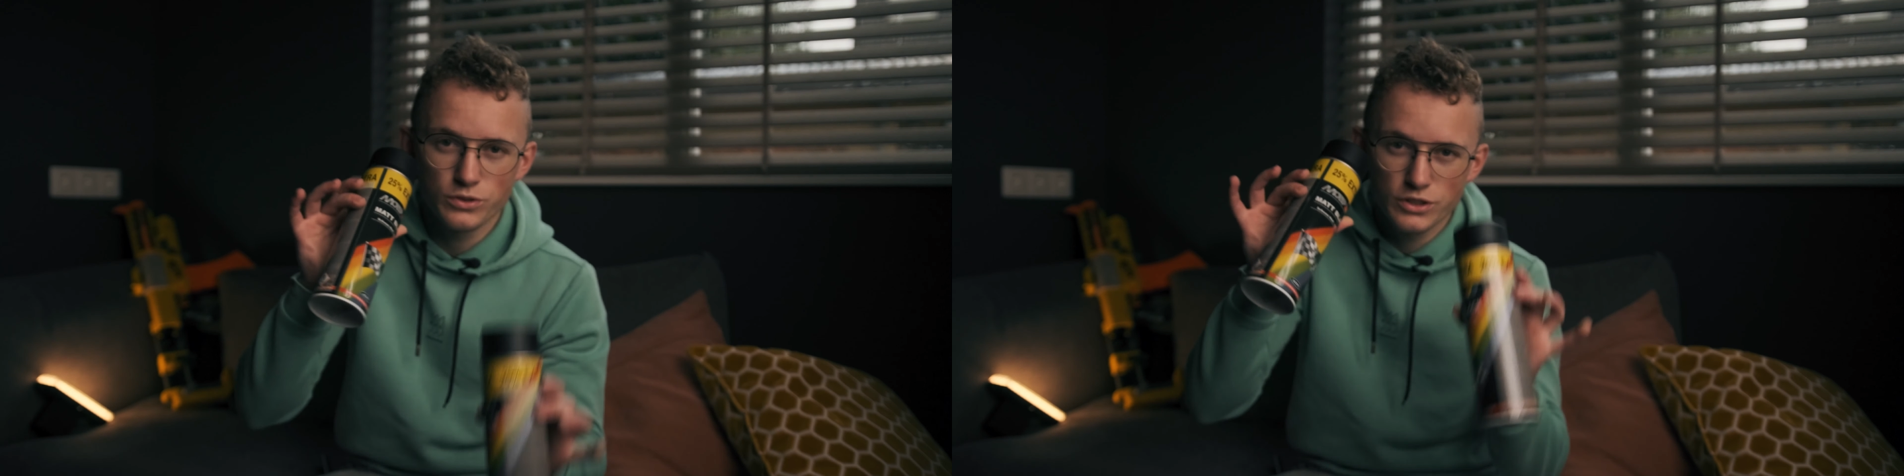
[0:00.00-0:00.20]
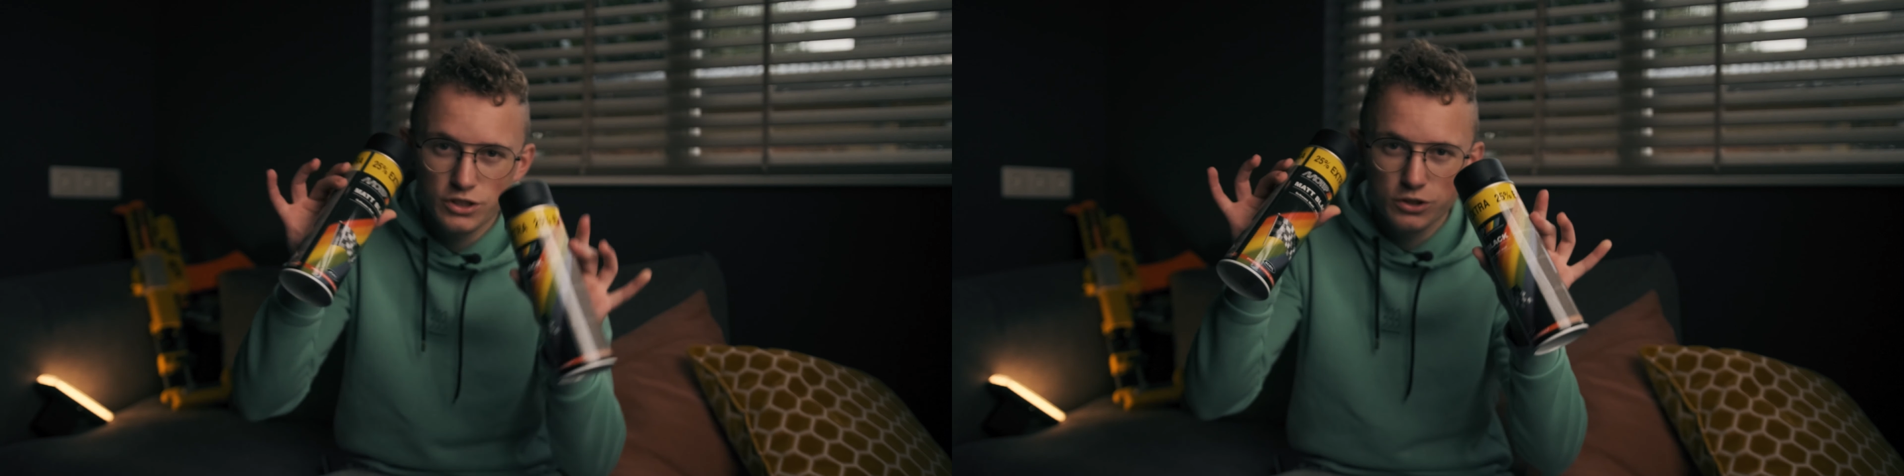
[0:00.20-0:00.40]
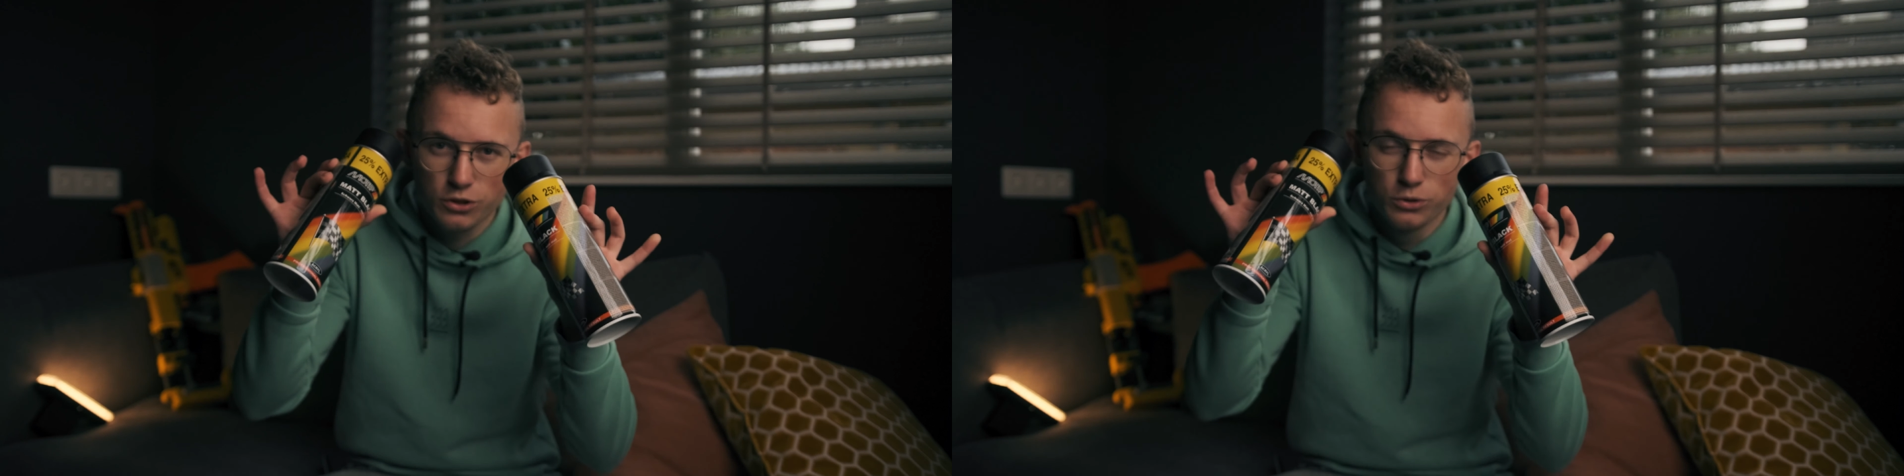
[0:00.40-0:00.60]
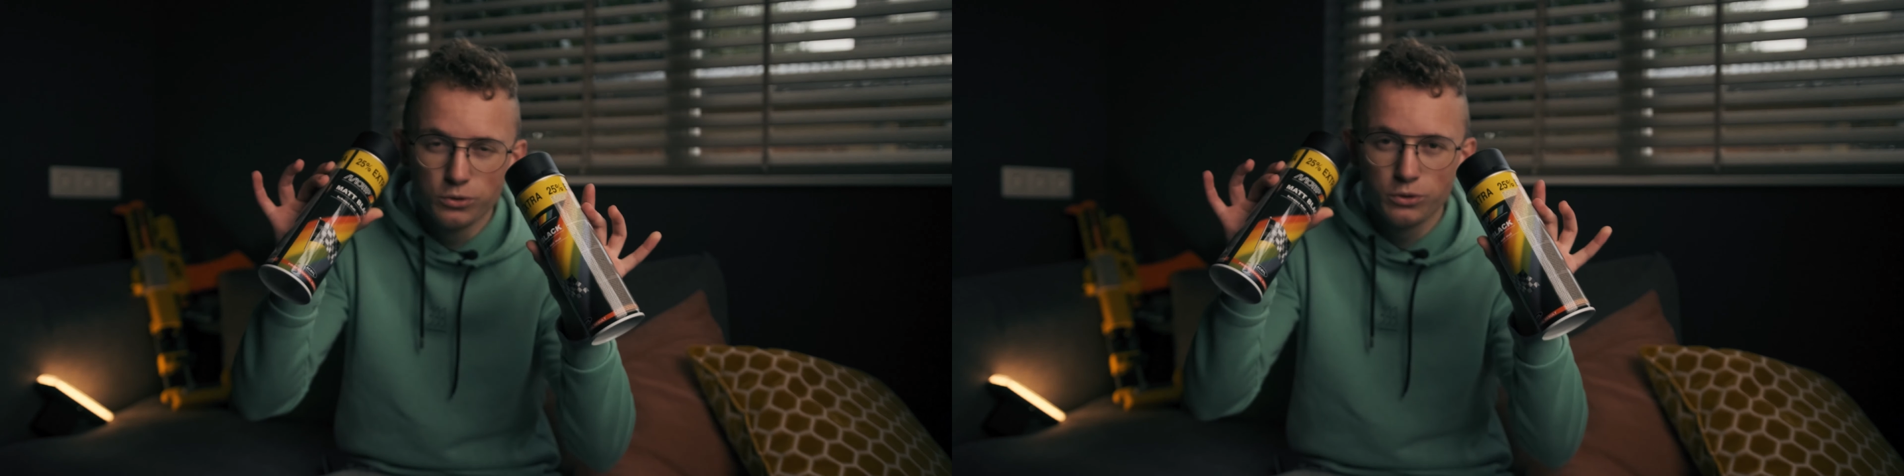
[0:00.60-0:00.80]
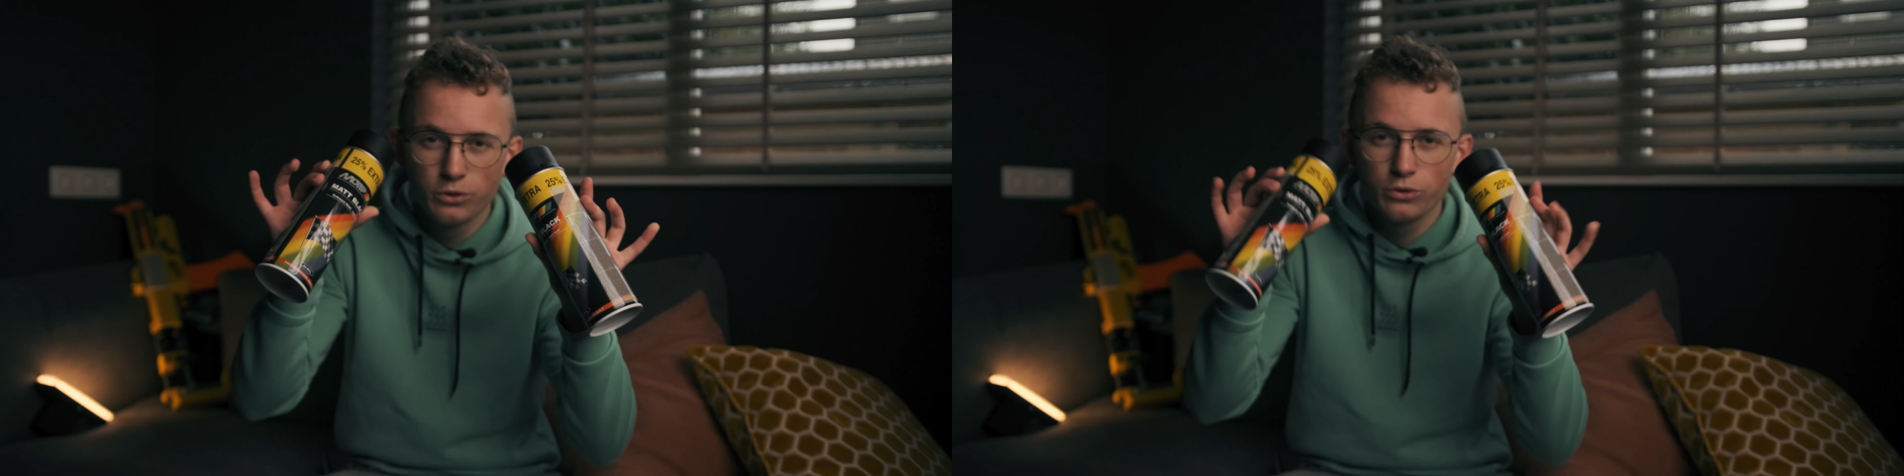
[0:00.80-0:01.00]
these two
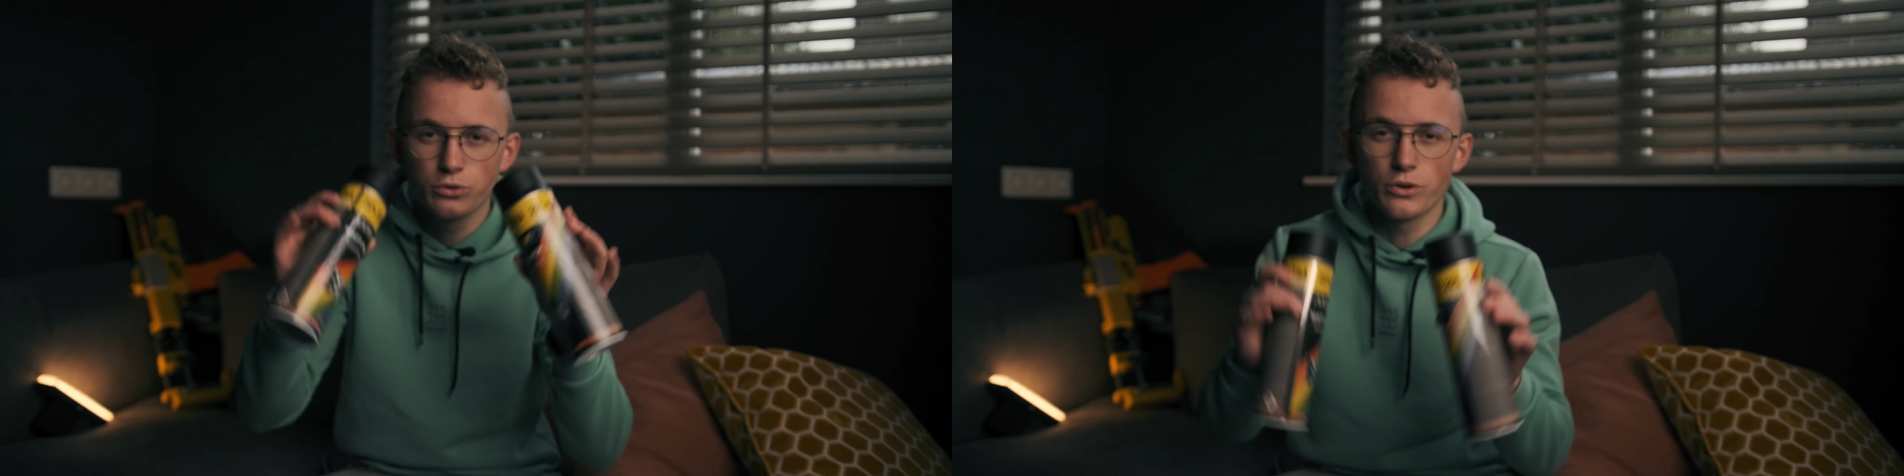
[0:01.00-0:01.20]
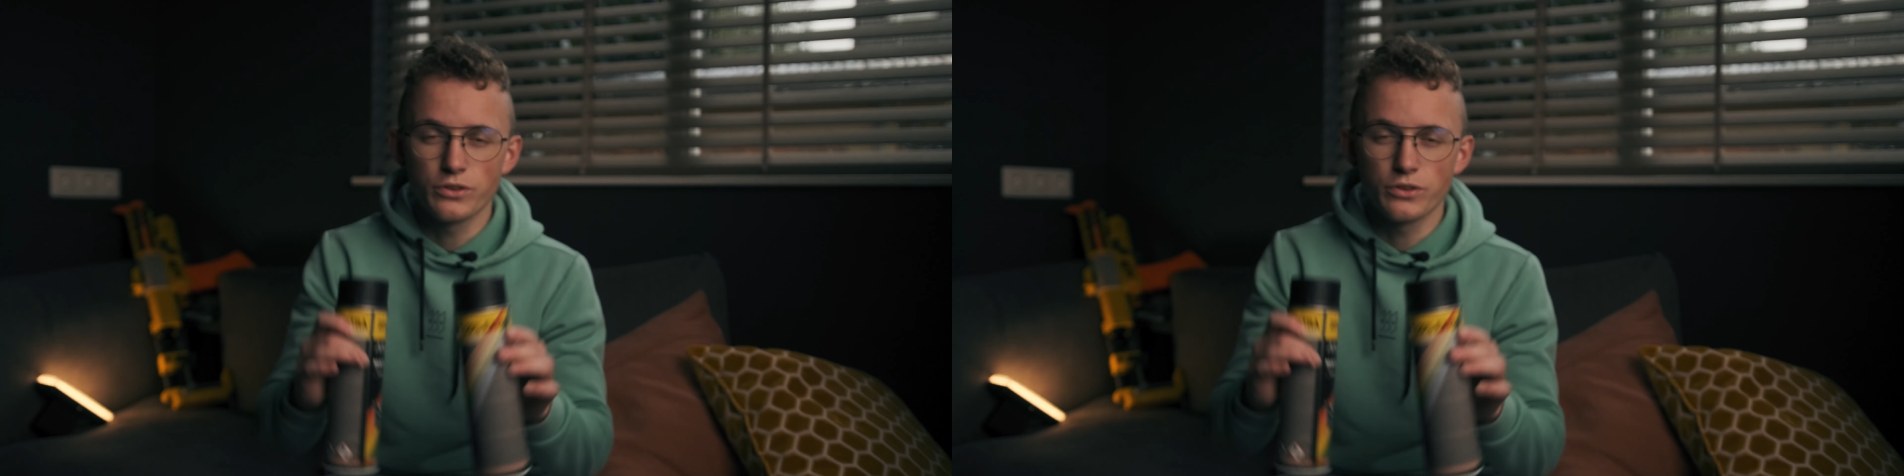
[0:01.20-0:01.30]
to the